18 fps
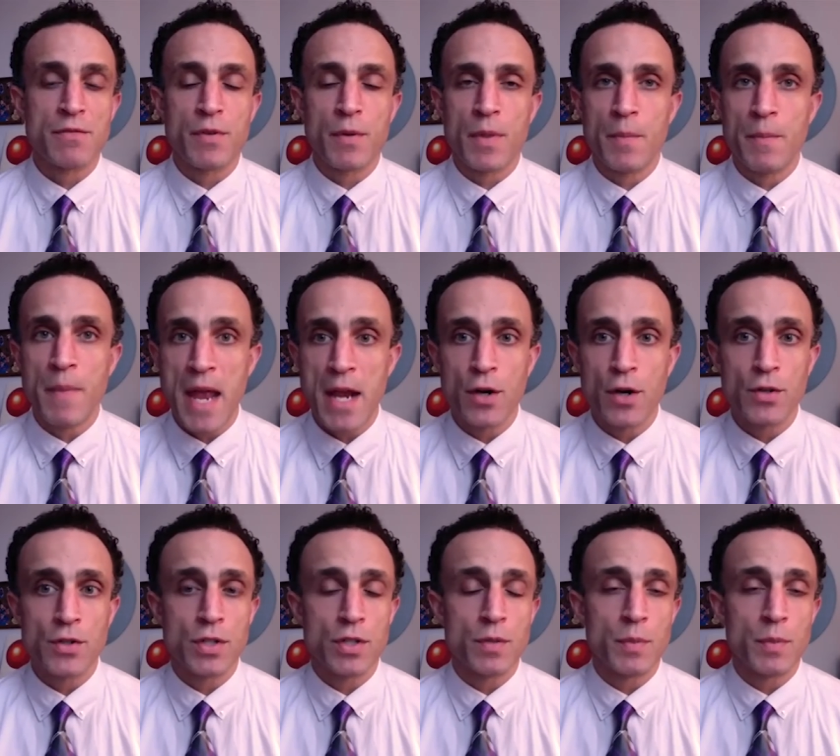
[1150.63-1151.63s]
from the mayor
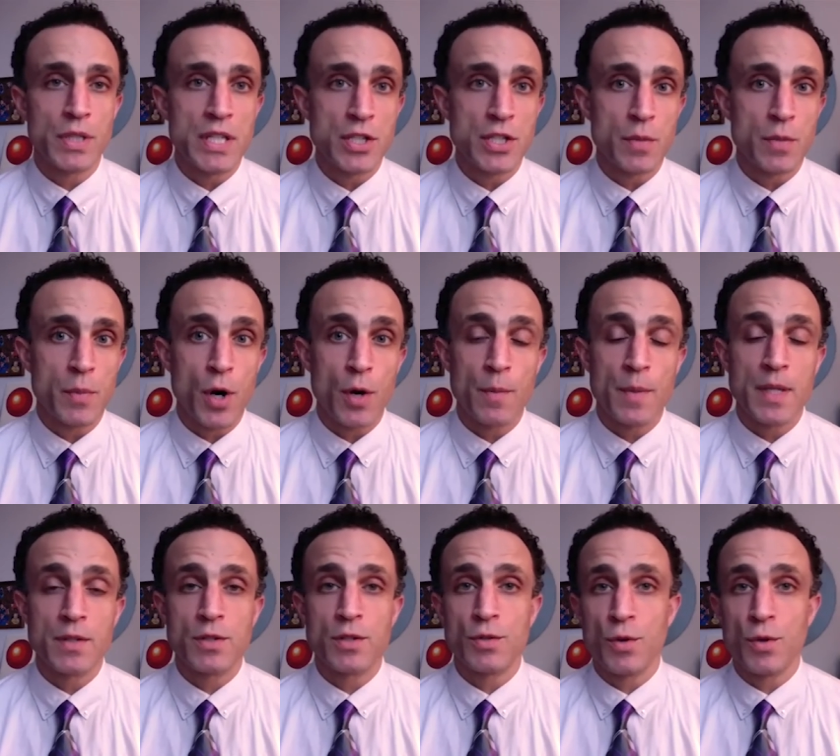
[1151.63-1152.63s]
to the police
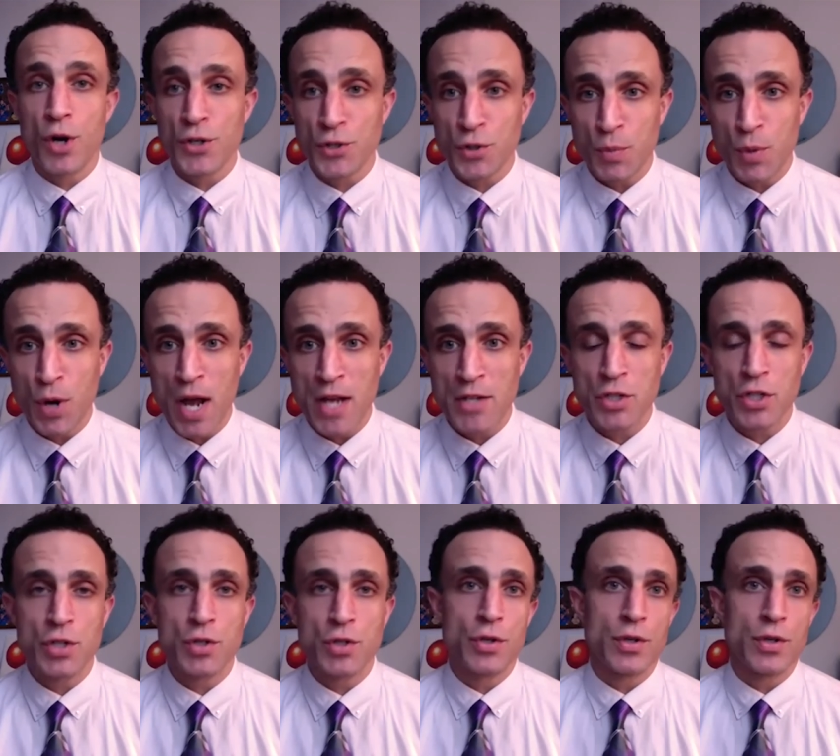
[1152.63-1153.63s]
department to also
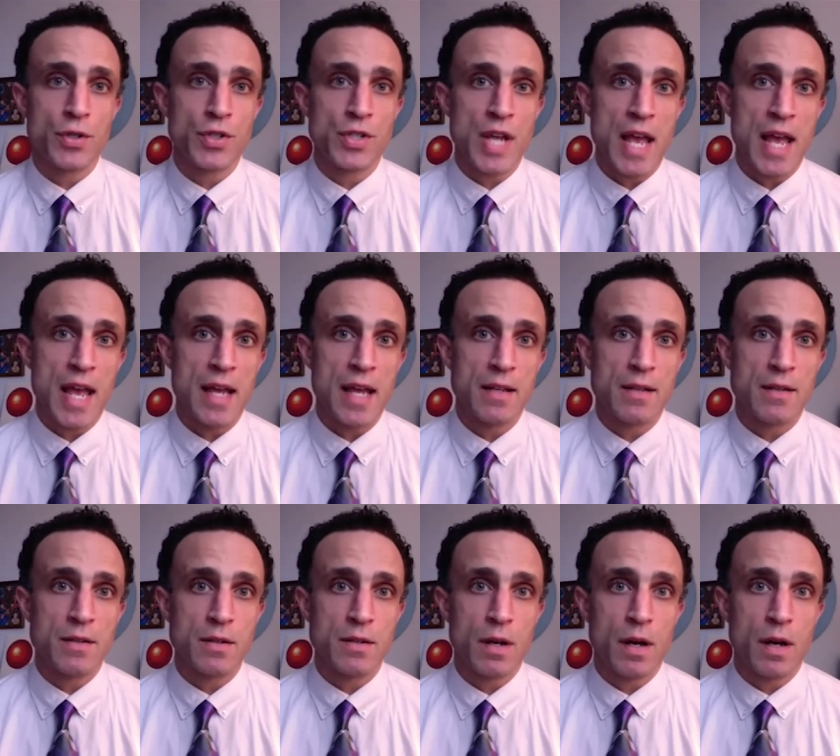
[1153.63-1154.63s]
prosecutors,
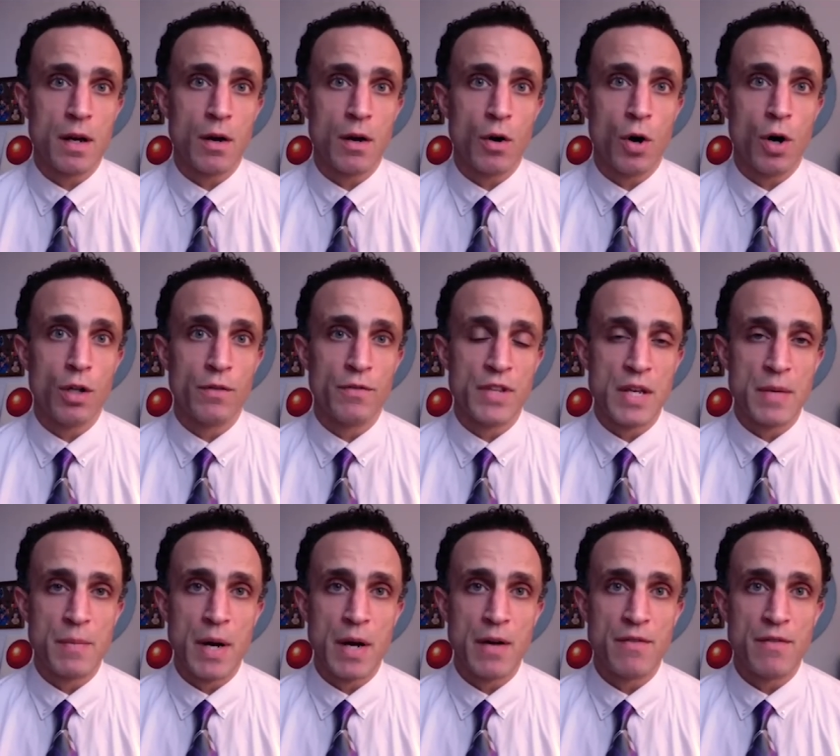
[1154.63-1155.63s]
and all of the
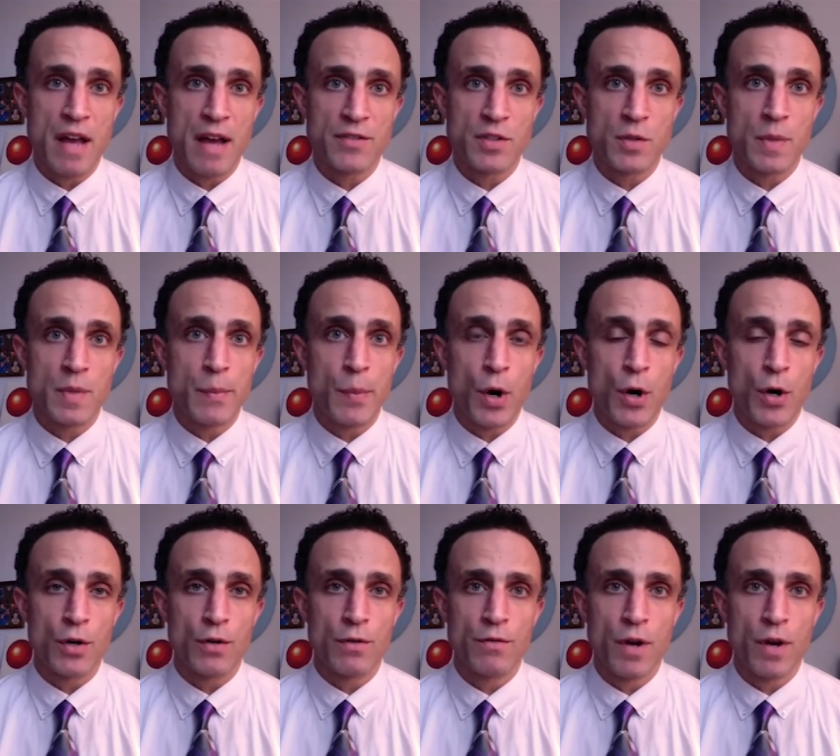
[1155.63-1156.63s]
above have to be
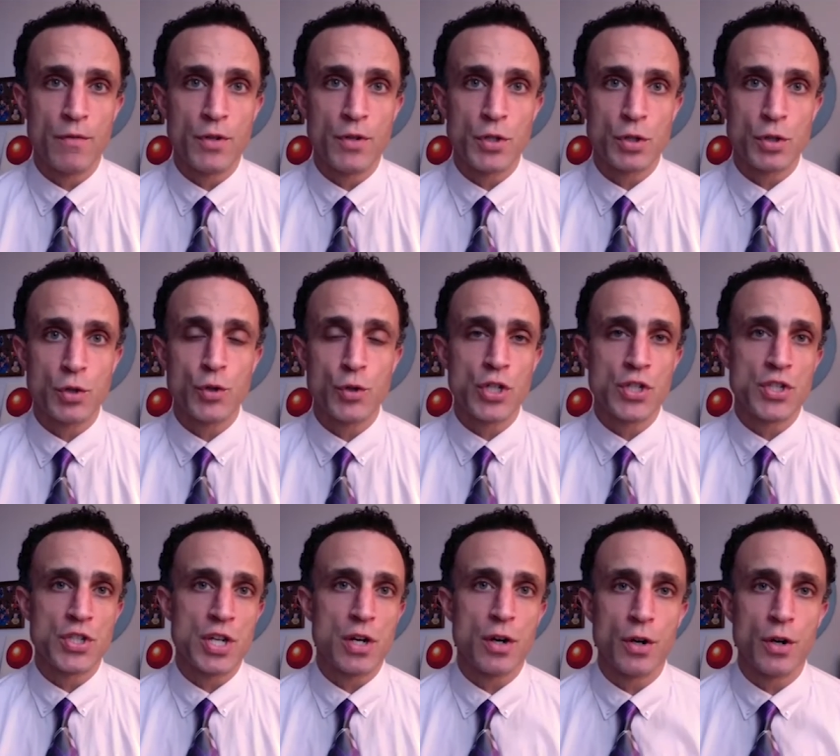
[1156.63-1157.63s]
part of the solutions
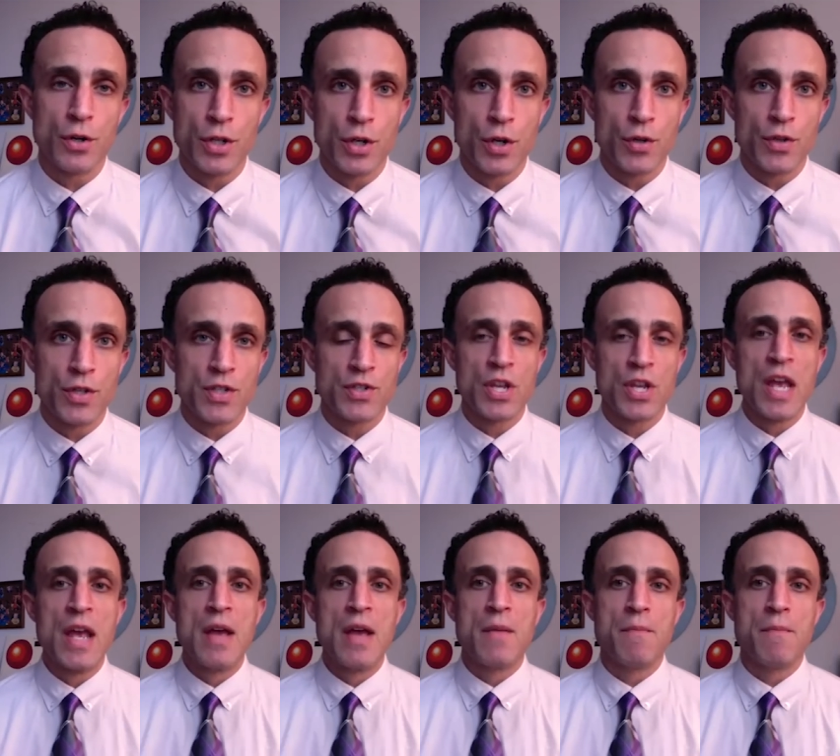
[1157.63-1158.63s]
here. You know, these
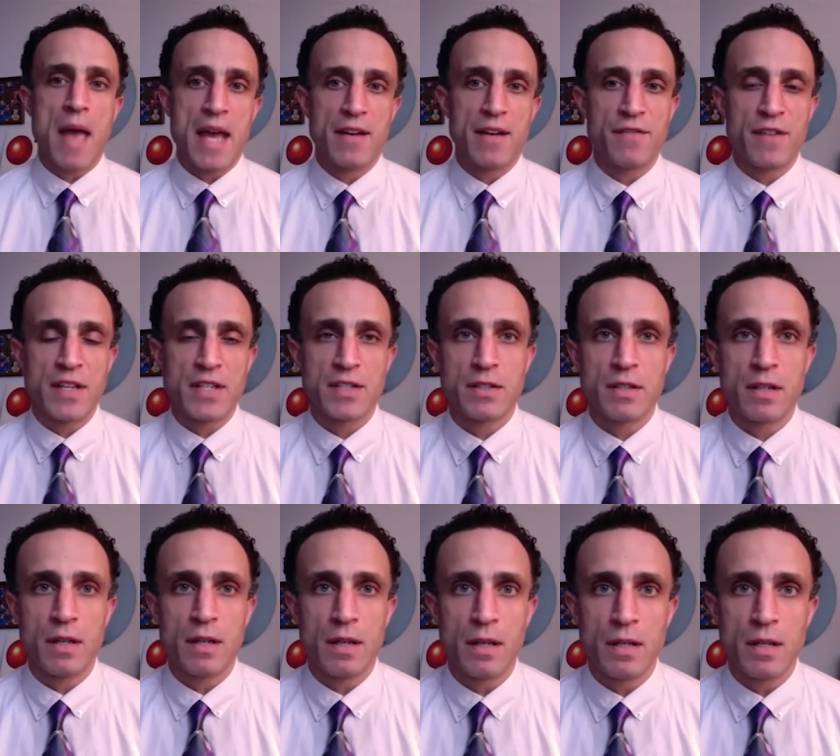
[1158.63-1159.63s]
manifest
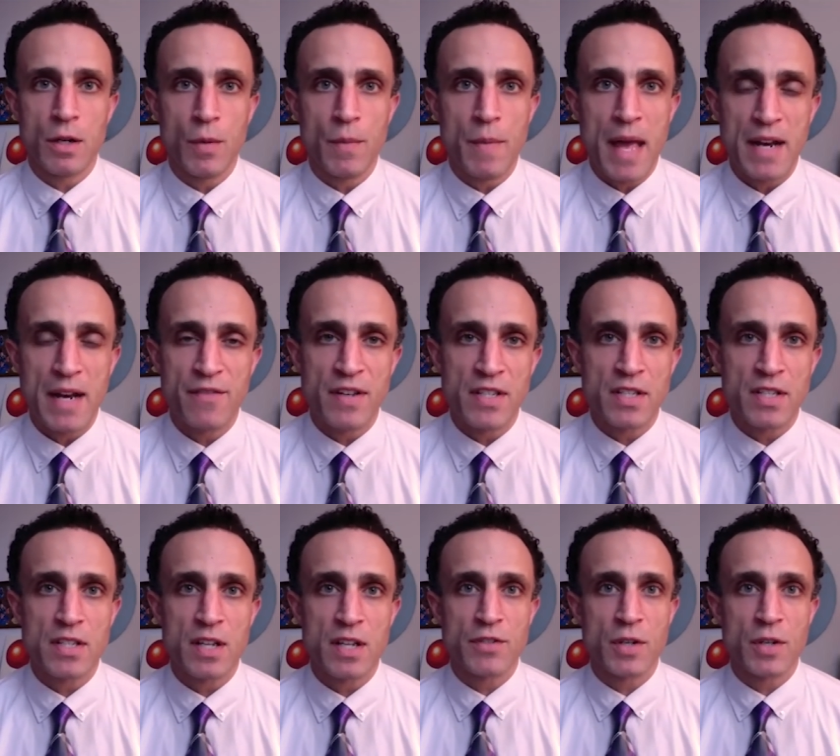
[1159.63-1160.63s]

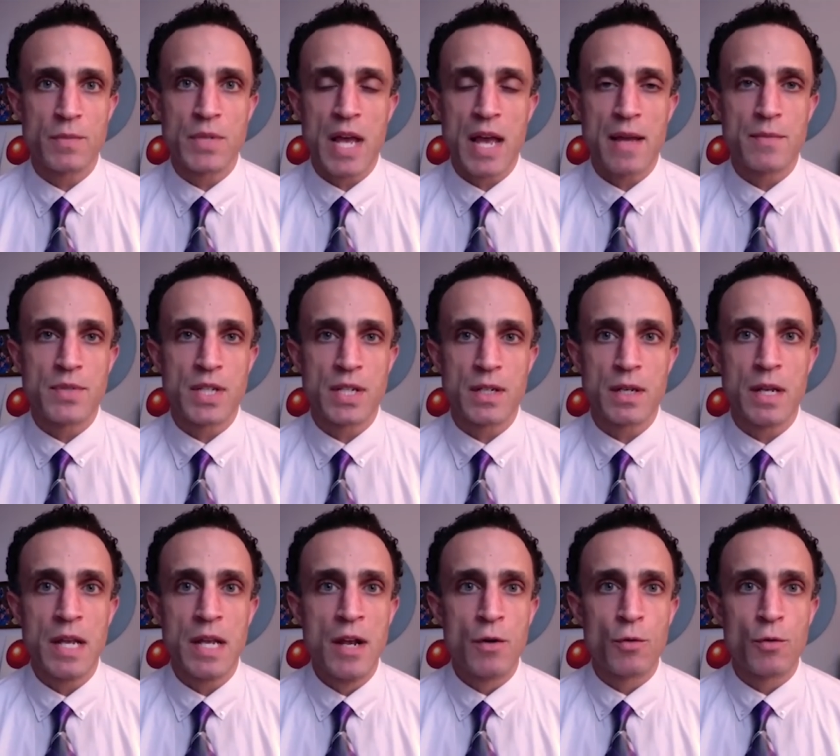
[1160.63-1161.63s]
itself sometimes in
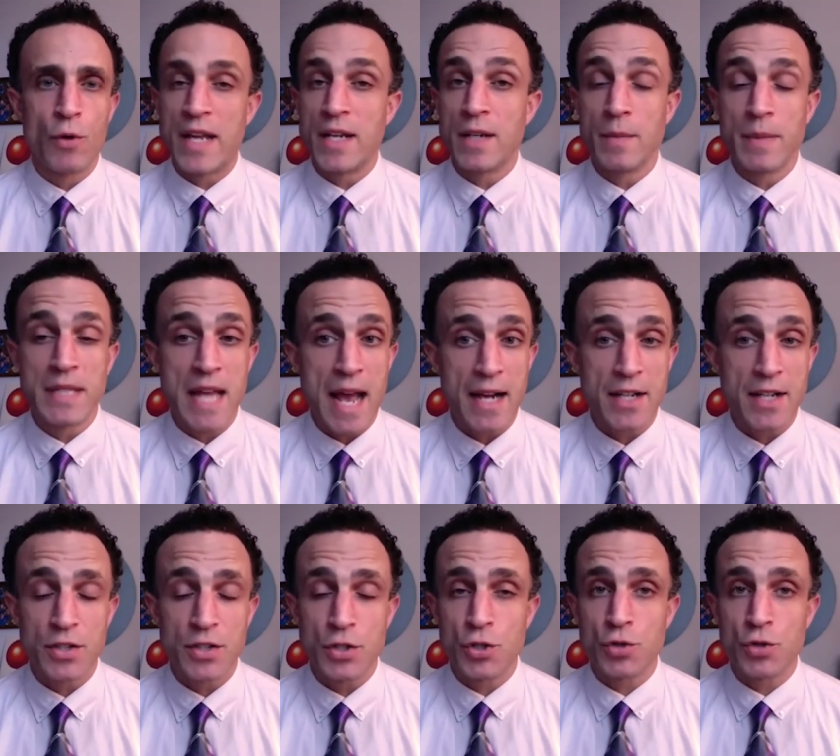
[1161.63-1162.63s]
random attacks
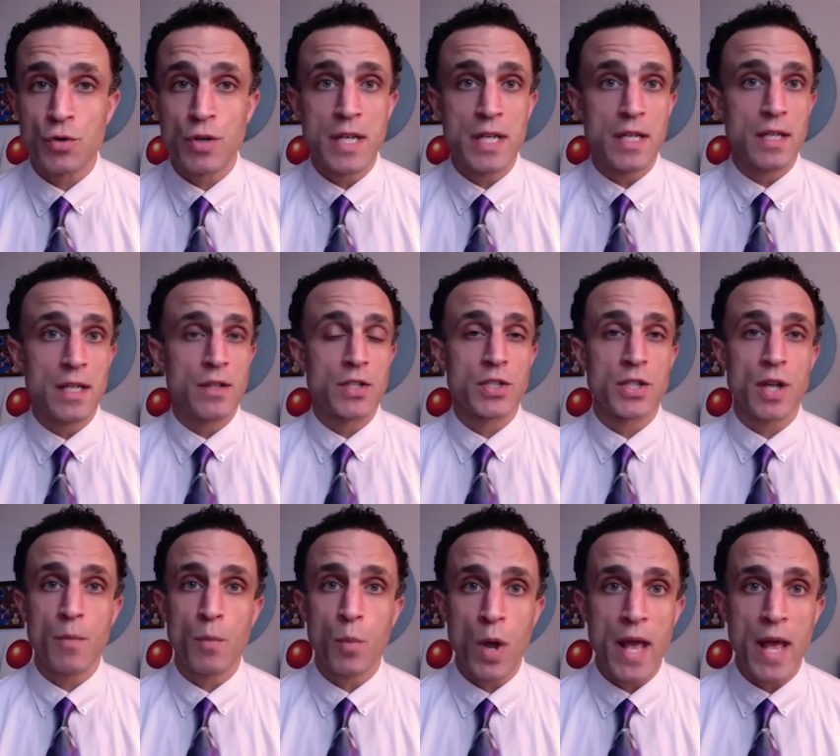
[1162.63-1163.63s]
on the street, in the
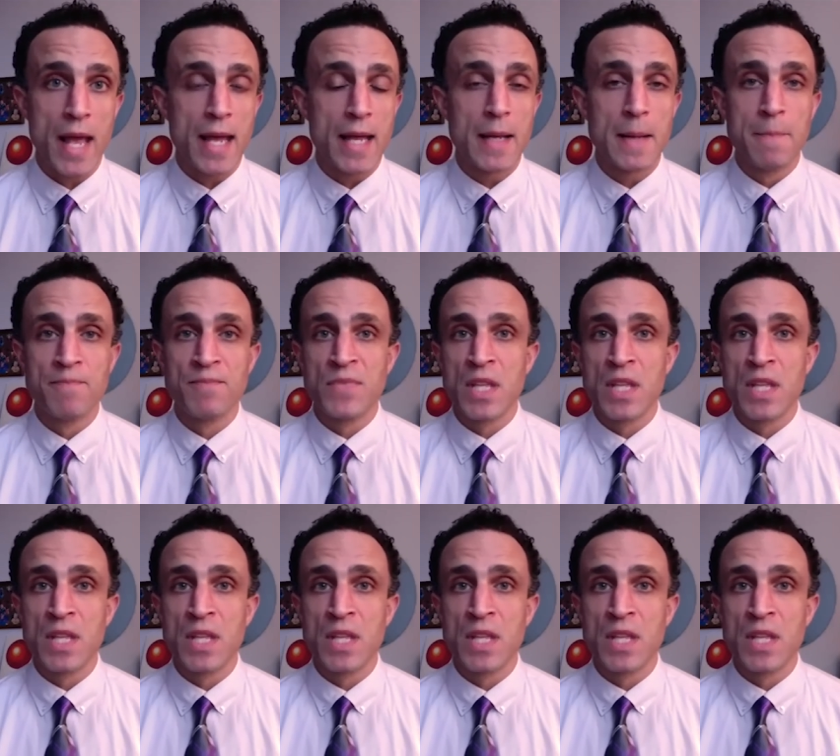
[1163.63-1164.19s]
subway,